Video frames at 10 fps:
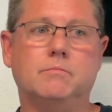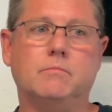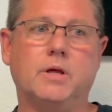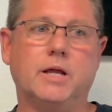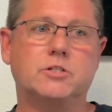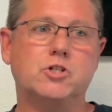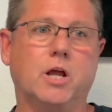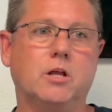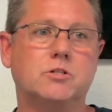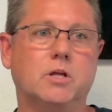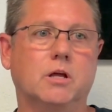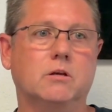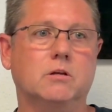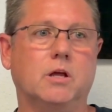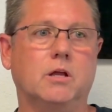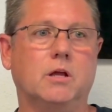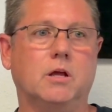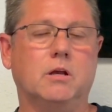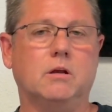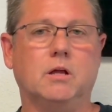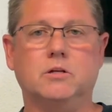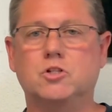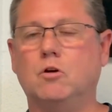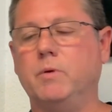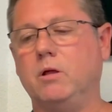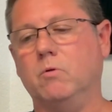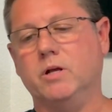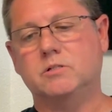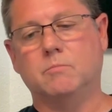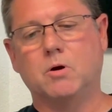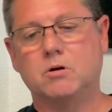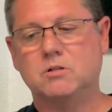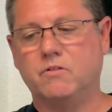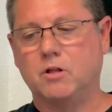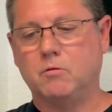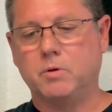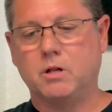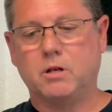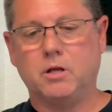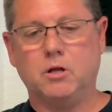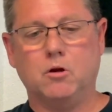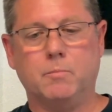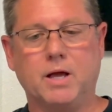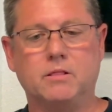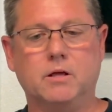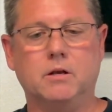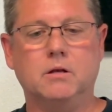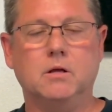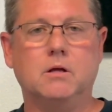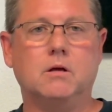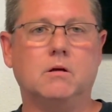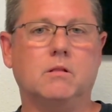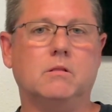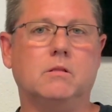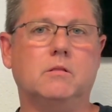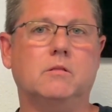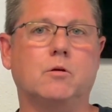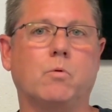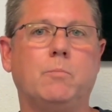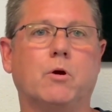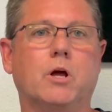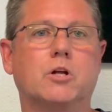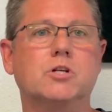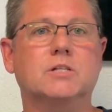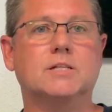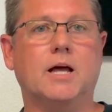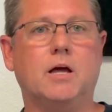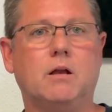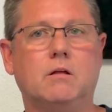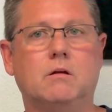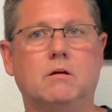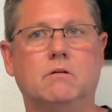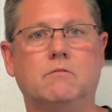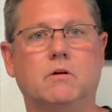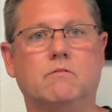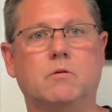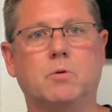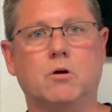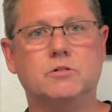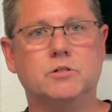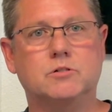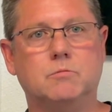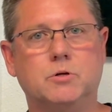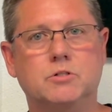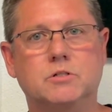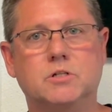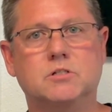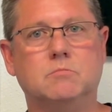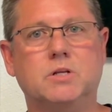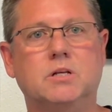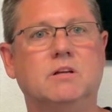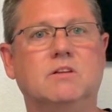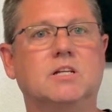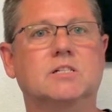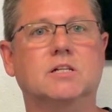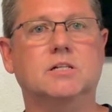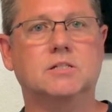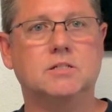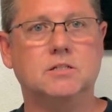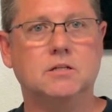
It's changed in so many ways. The parts availability, you know, back then, the reproduction side of the parts distribution system didn't even exist.